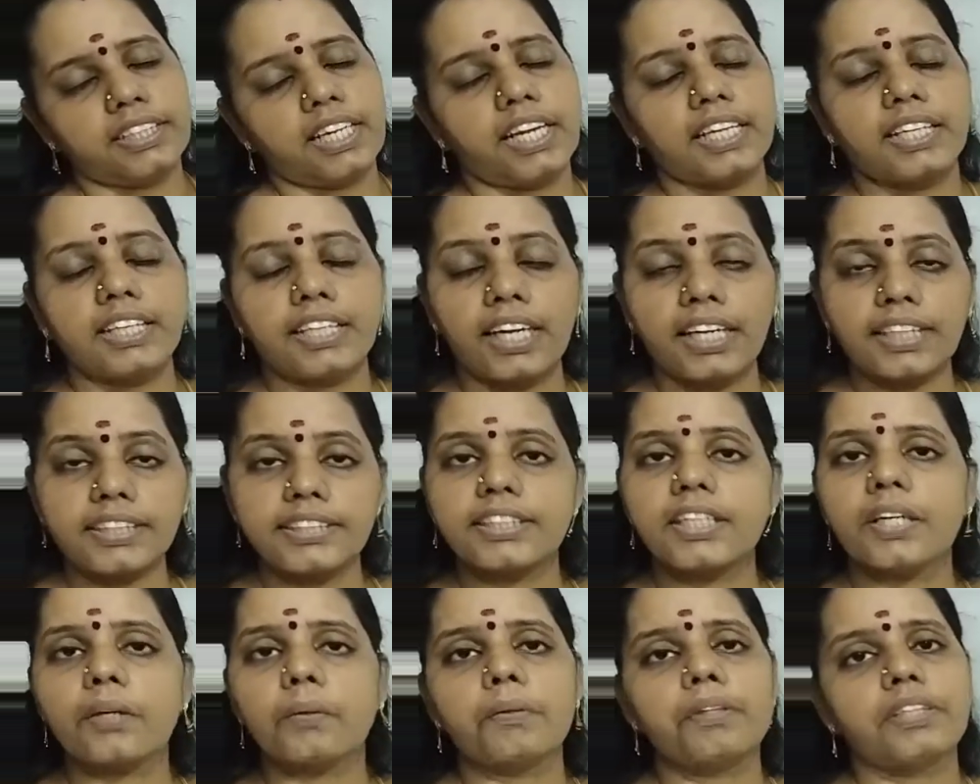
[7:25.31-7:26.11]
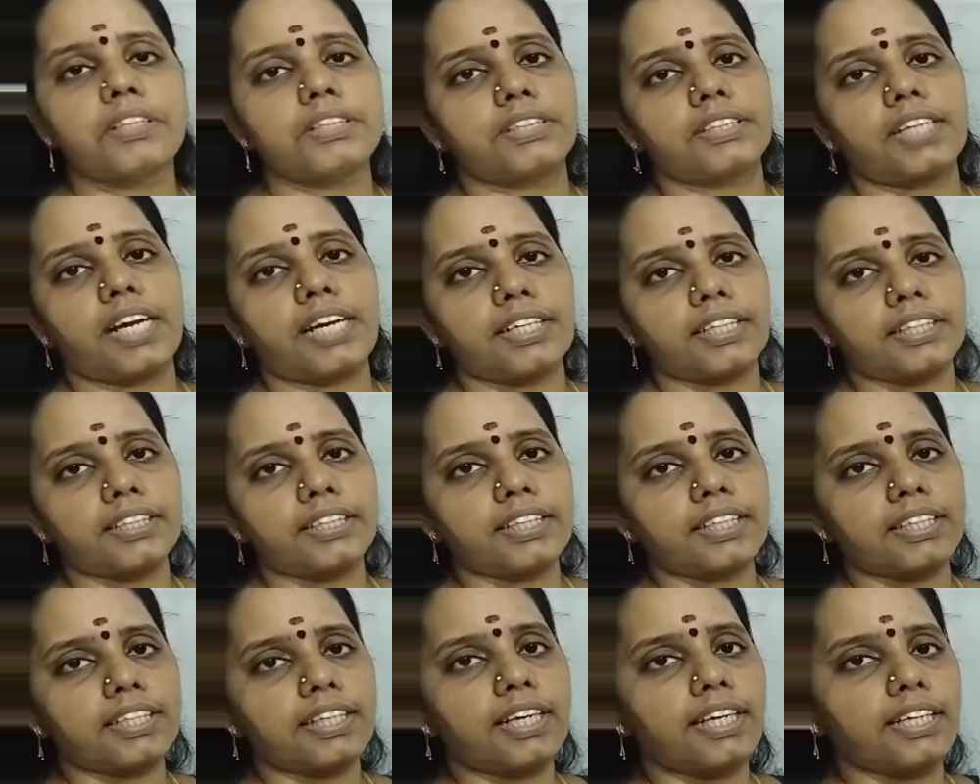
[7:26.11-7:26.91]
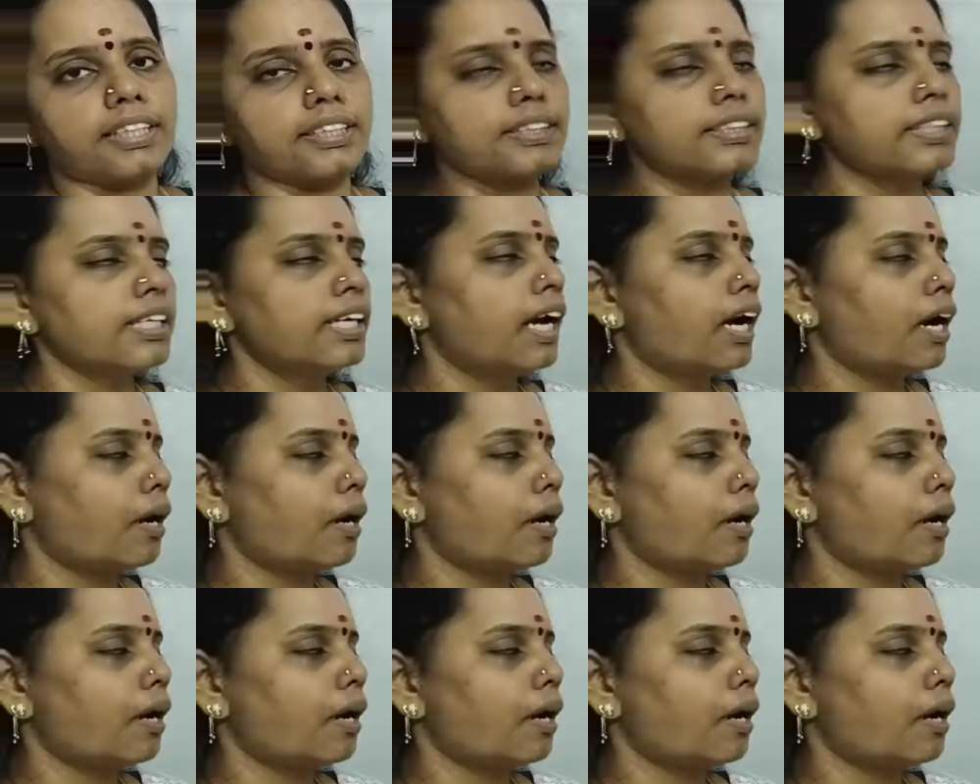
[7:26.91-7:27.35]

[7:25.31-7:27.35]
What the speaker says: And that's how he started the class